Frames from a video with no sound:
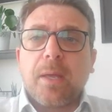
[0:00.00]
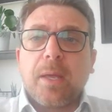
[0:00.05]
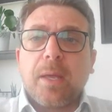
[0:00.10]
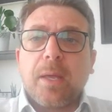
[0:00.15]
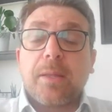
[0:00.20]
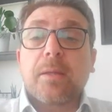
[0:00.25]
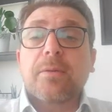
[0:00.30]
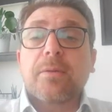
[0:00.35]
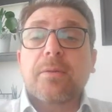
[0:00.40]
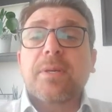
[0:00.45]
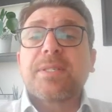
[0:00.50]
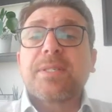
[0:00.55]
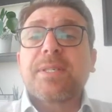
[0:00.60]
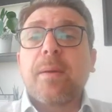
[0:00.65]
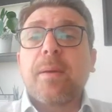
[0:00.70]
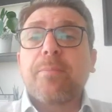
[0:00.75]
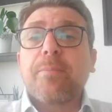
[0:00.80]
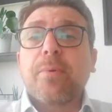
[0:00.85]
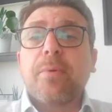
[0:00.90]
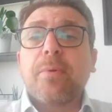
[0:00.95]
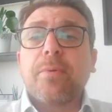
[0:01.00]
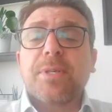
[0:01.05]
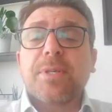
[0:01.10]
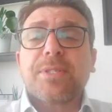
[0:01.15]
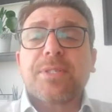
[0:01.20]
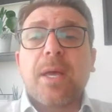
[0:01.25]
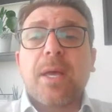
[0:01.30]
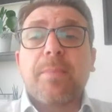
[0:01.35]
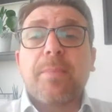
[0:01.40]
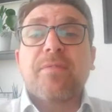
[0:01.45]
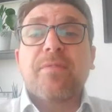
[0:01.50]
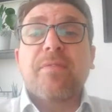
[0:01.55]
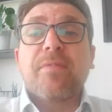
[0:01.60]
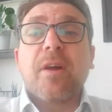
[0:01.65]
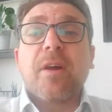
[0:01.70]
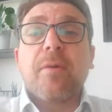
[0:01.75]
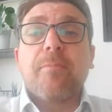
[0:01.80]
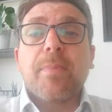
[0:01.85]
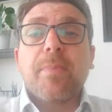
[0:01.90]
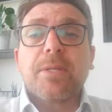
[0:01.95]
Another example, this time
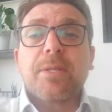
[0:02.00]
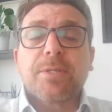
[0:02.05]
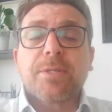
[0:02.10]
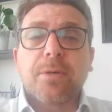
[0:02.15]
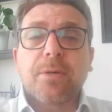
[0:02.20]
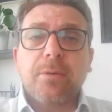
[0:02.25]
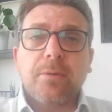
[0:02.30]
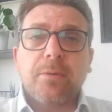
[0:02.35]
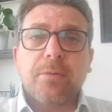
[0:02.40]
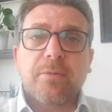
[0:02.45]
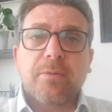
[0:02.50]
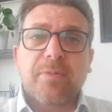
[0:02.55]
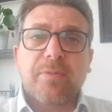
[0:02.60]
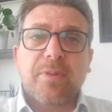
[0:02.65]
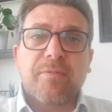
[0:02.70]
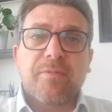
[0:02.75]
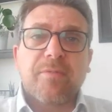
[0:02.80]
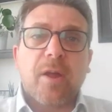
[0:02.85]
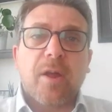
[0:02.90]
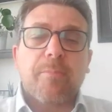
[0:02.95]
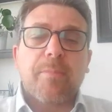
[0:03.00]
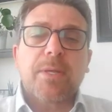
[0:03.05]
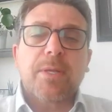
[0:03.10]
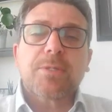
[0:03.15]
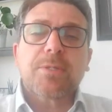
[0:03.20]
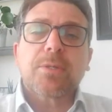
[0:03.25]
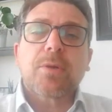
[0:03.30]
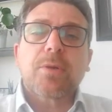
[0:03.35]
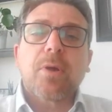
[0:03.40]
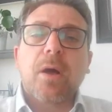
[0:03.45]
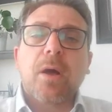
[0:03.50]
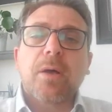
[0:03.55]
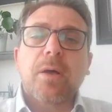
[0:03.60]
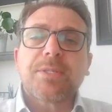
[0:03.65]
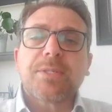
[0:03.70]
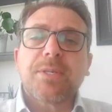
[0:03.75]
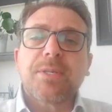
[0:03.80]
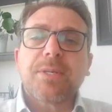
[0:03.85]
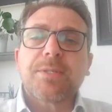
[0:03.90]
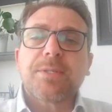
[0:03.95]
environmental
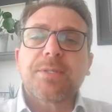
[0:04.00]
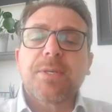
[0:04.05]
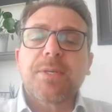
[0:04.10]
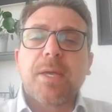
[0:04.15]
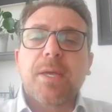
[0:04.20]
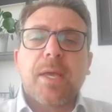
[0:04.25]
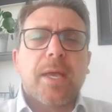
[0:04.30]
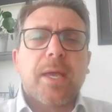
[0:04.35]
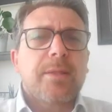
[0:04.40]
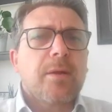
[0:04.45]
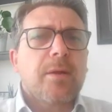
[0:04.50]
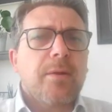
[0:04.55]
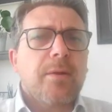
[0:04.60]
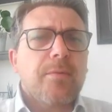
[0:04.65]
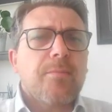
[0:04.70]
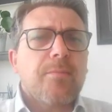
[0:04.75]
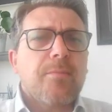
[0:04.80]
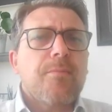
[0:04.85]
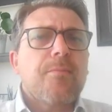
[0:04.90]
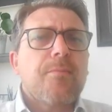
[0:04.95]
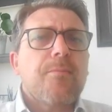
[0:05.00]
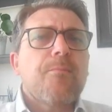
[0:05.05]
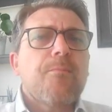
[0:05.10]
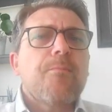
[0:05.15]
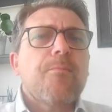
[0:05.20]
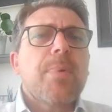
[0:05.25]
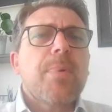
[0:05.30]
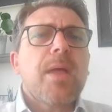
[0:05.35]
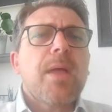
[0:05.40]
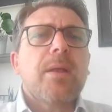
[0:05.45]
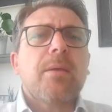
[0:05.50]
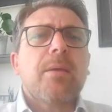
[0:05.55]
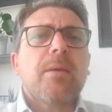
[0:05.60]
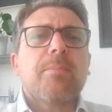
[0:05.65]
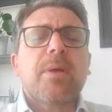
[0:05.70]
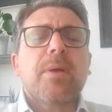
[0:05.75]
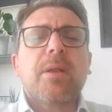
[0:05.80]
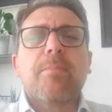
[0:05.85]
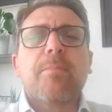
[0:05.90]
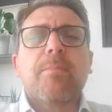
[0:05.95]
causes, and there are many
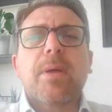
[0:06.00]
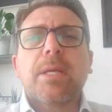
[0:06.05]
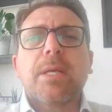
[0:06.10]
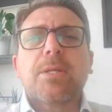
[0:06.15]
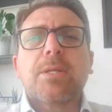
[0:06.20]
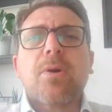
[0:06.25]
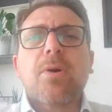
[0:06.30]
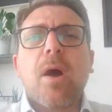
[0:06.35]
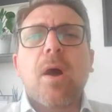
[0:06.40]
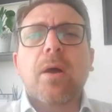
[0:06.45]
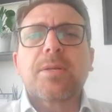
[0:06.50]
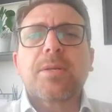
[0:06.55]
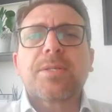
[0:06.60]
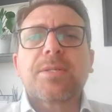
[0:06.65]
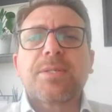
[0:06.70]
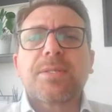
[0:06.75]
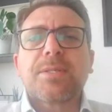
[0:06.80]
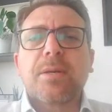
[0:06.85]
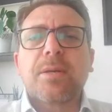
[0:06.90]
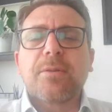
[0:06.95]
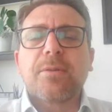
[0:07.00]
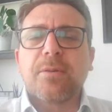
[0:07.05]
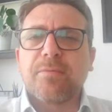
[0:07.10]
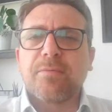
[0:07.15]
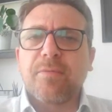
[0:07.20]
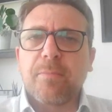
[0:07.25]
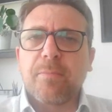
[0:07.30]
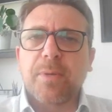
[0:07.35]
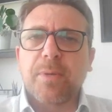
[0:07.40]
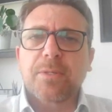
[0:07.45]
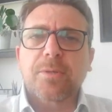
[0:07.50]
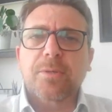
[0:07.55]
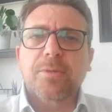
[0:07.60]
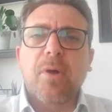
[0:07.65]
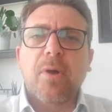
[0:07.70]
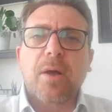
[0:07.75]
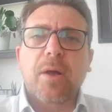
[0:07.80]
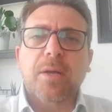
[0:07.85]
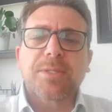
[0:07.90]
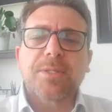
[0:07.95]
toxins out there, environmental
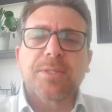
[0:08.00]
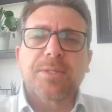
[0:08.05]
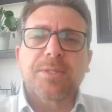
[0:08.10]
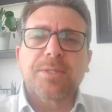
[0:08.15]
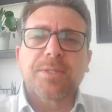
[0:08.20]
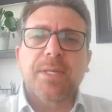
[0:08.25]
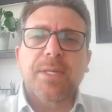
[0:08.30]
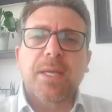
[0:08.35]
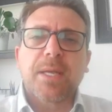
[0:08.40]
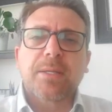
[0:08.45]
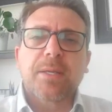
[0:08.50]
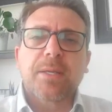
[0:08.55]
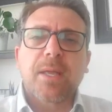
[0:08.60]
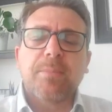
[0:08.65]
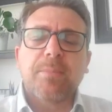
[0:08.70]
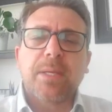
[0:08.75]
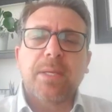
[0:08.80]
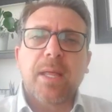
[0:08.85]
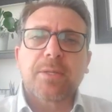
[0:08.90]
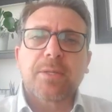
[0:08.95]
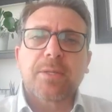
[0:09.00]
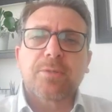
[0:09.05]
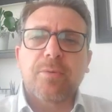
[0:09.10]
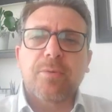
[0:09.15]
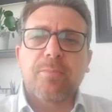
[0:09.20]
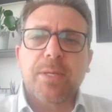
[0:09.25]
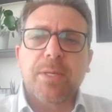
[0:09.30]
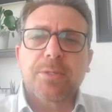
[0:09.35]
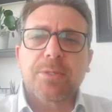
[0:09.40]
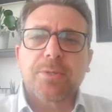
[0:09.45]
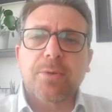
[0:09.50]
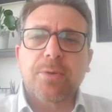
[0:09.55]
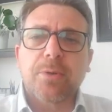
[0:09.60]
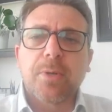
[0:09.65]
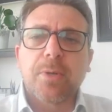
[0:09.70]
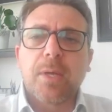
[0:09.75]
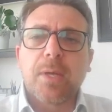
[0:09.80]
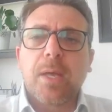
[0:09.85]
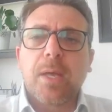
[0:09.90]
toxins that can be detrimental.